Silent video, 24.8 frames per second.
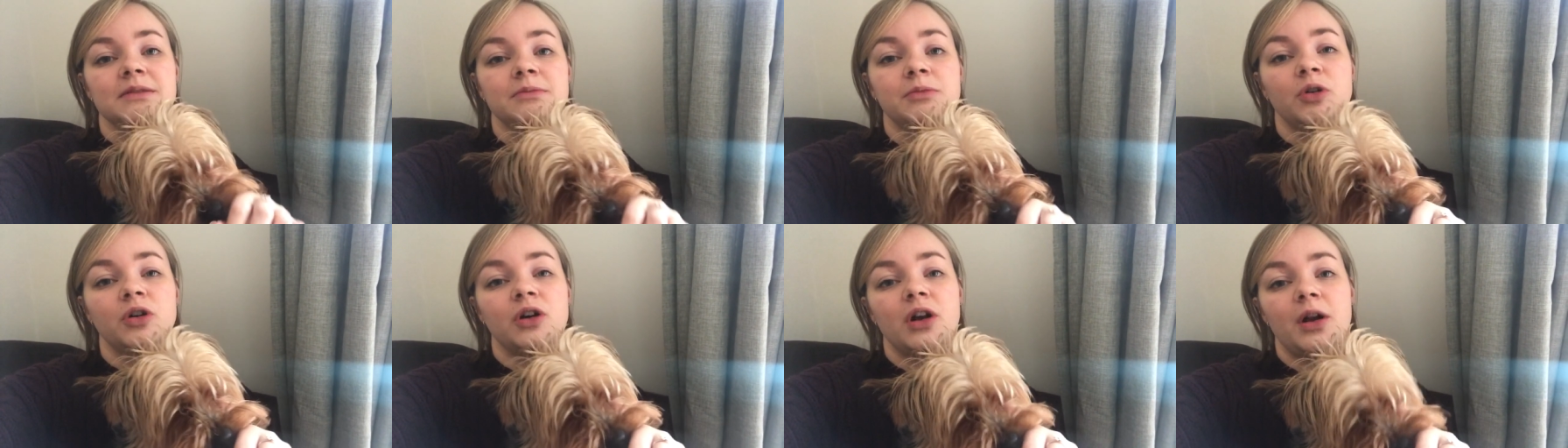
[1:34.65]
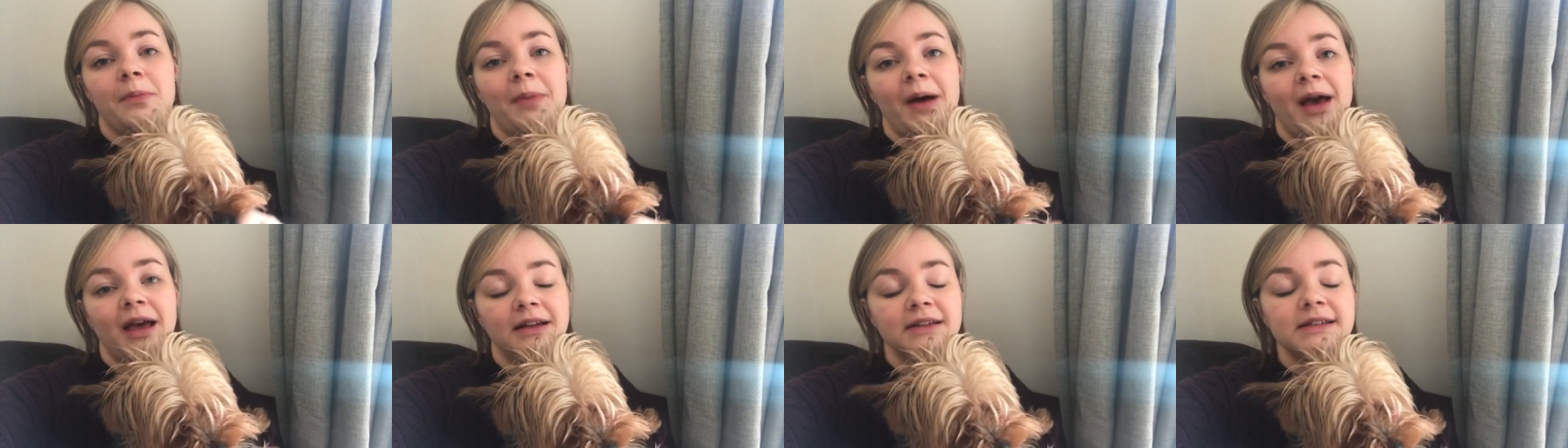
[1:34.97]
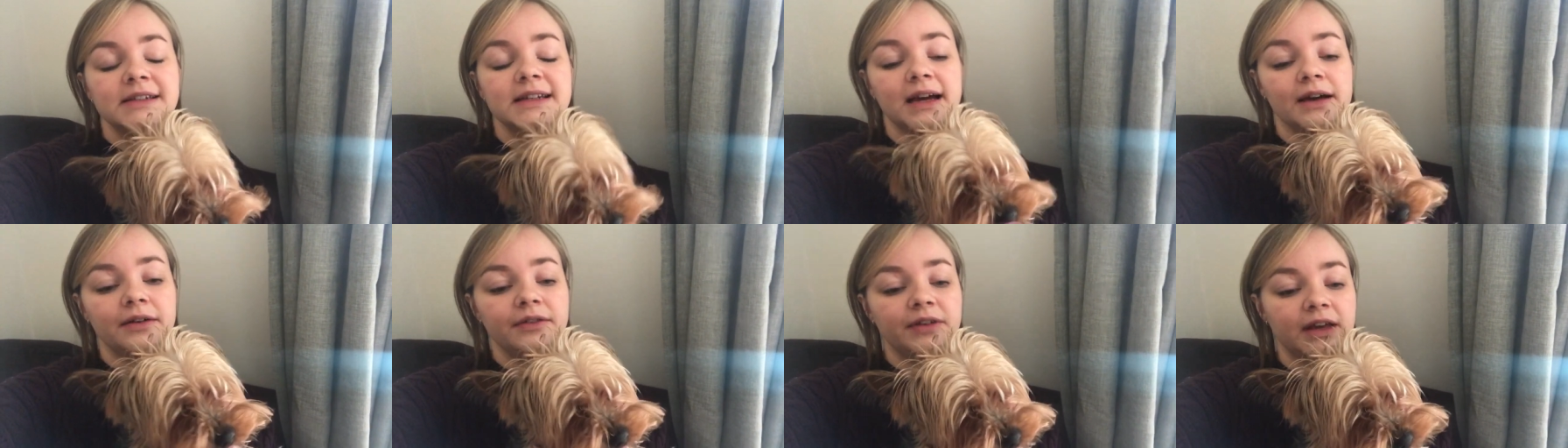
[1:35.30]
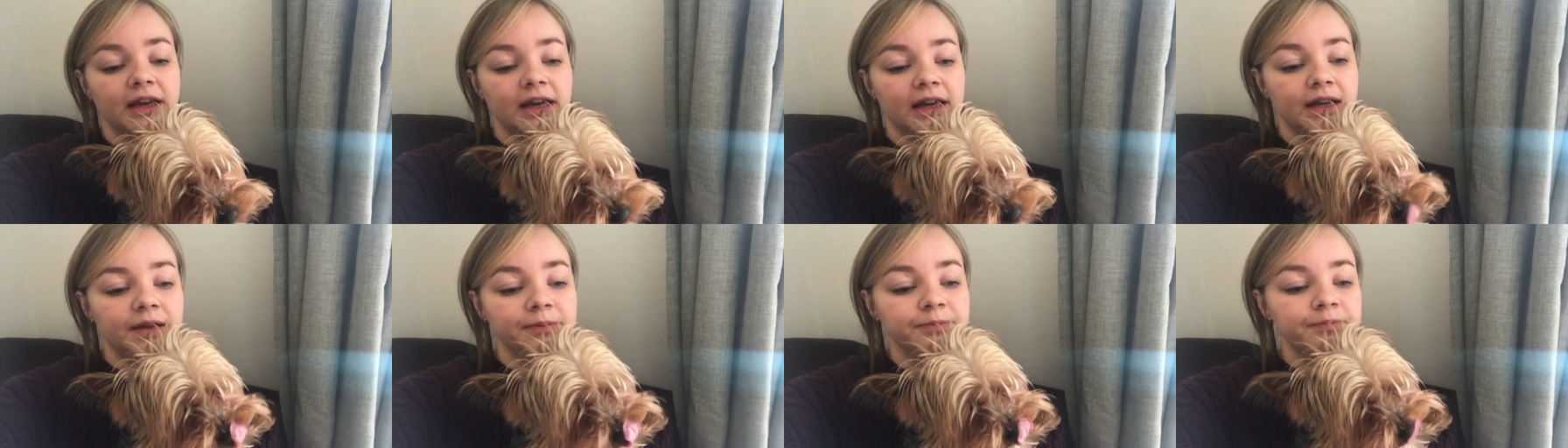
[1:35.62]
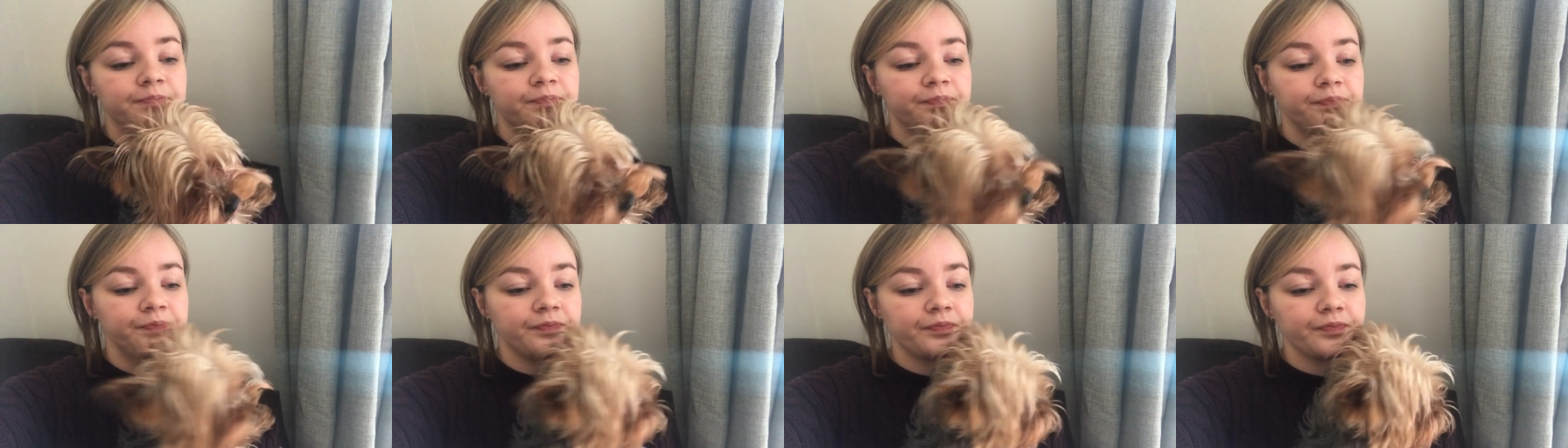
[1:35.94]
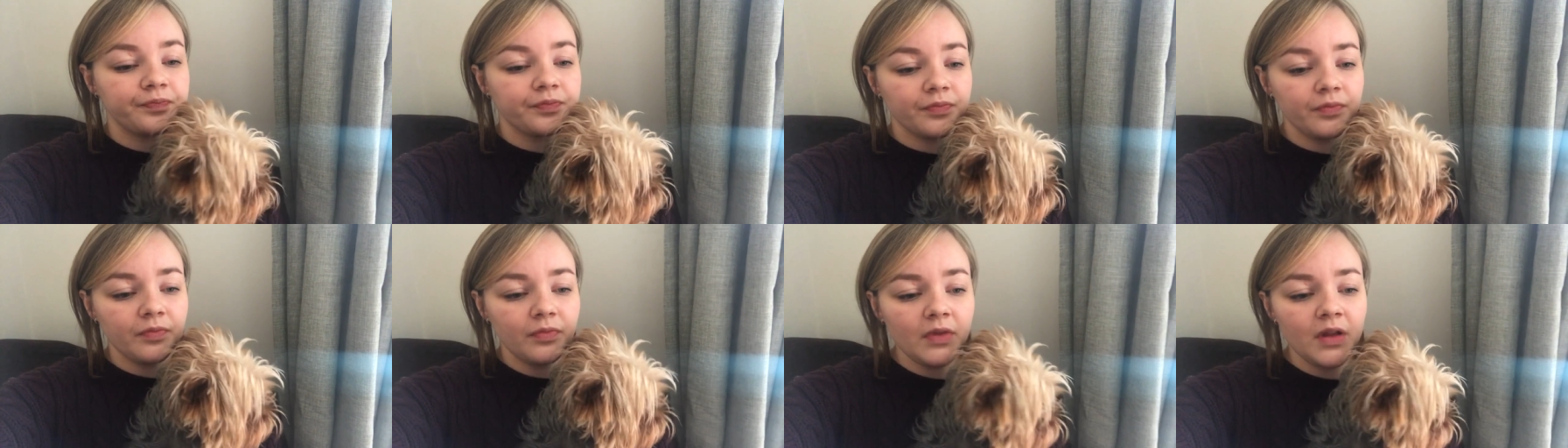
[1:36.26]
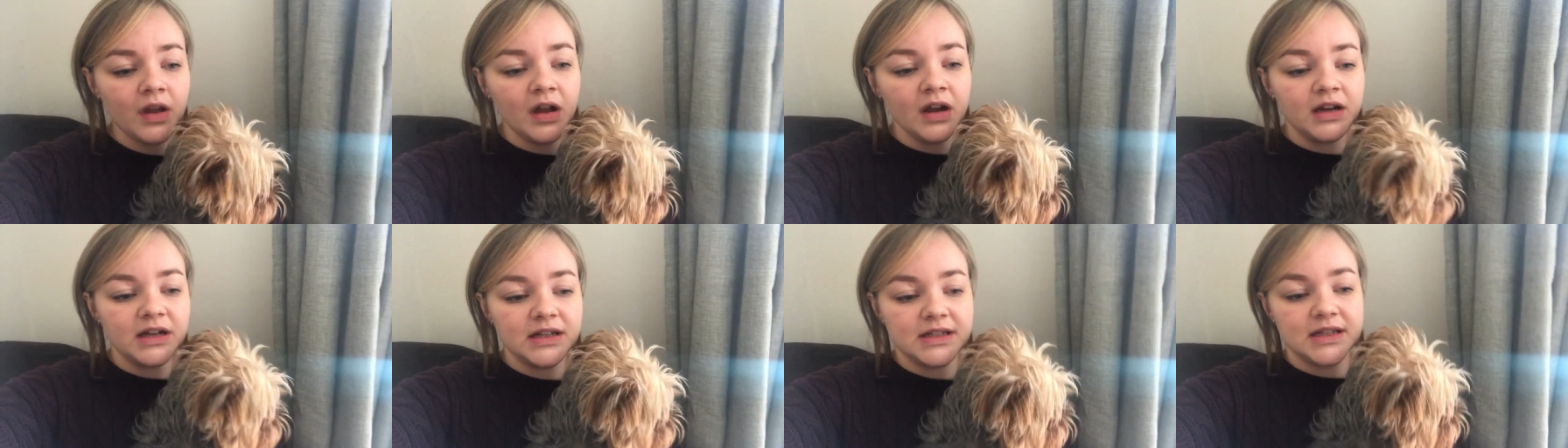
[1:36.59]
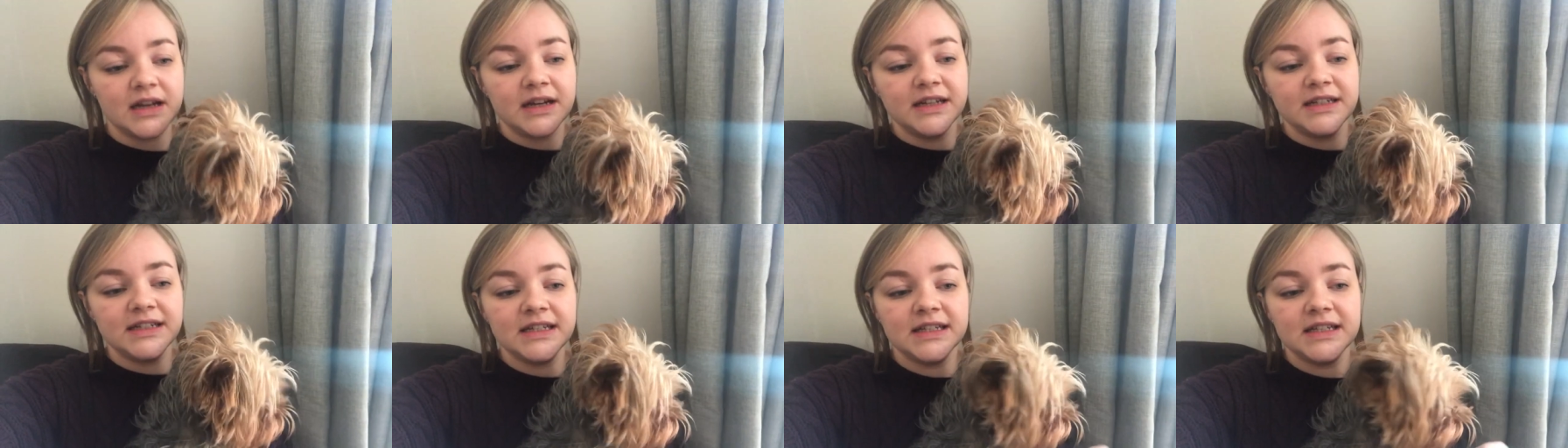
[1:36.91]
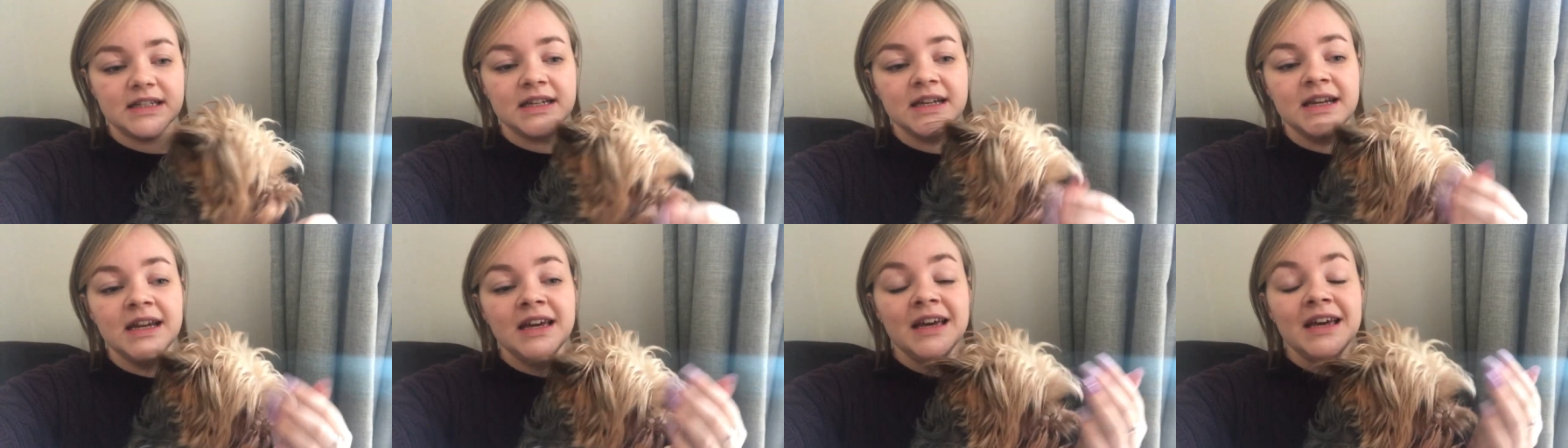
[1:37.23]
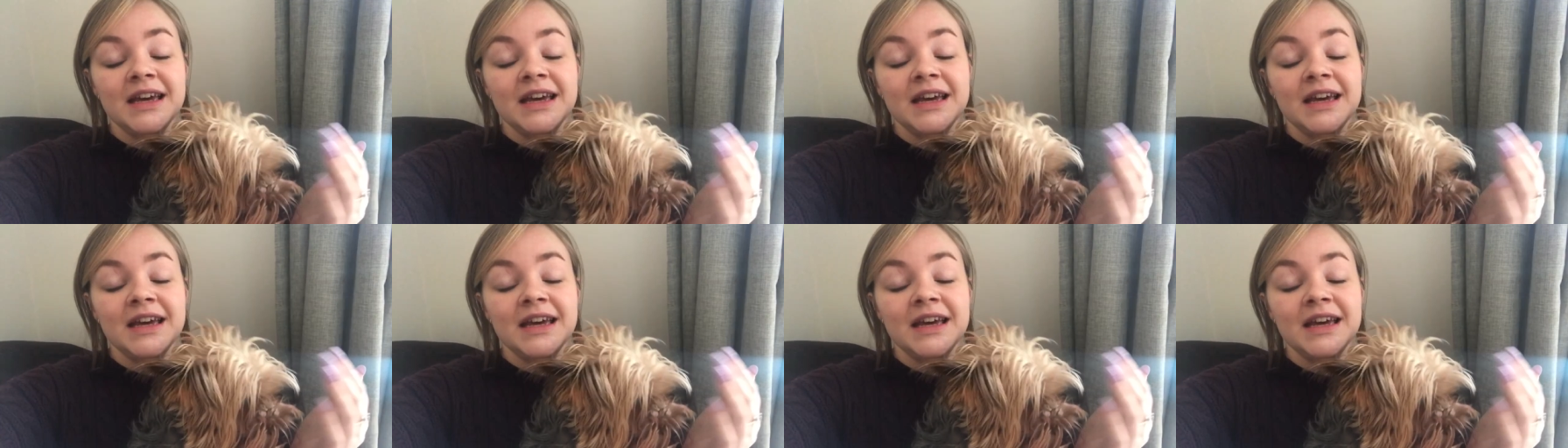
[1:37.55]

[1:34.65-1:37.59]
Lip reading: I'm not going to paint down here because I did